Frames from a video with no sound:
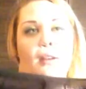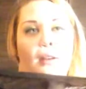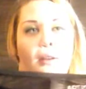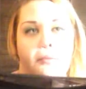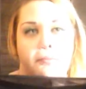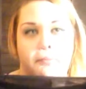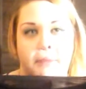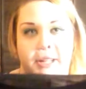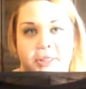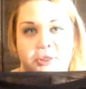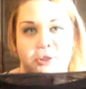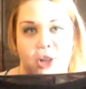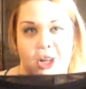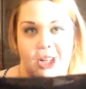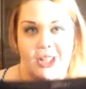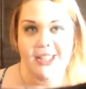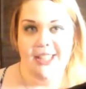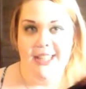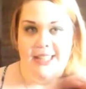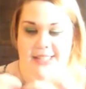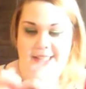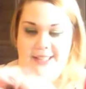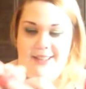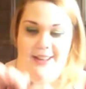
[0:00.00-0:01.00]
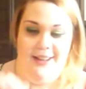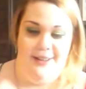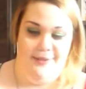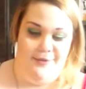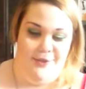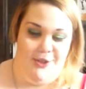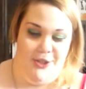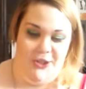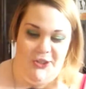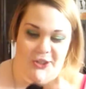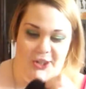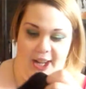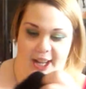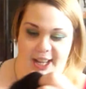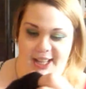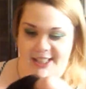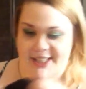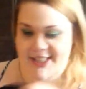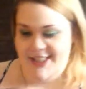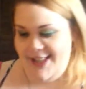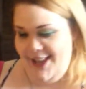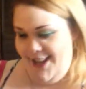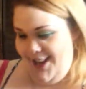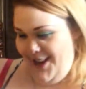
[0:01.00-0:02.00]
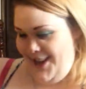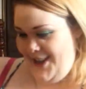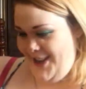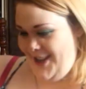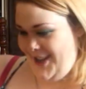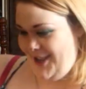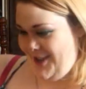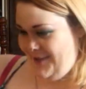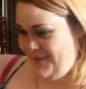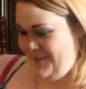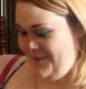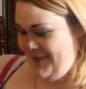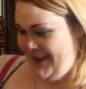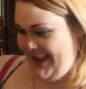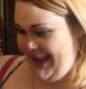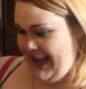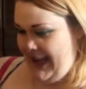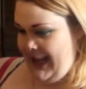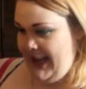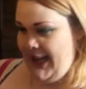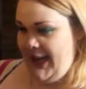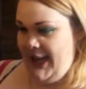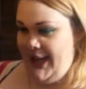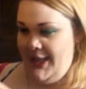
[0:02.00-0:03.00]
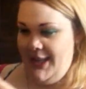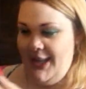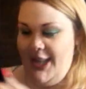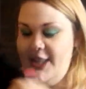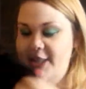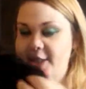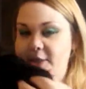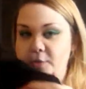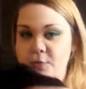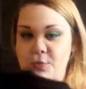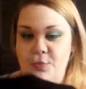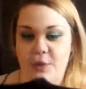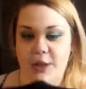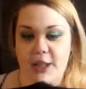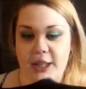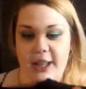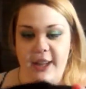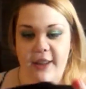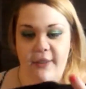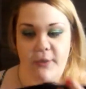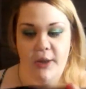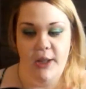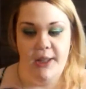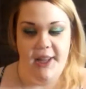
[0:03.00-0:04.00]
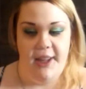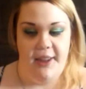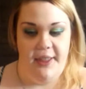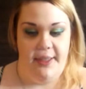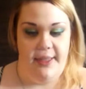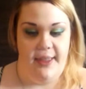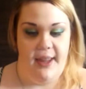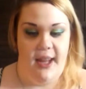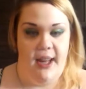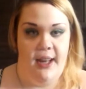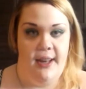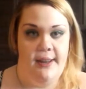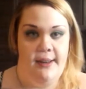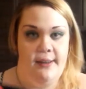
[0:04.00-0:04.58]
My drugs of choice. Um, and it's really, really thin.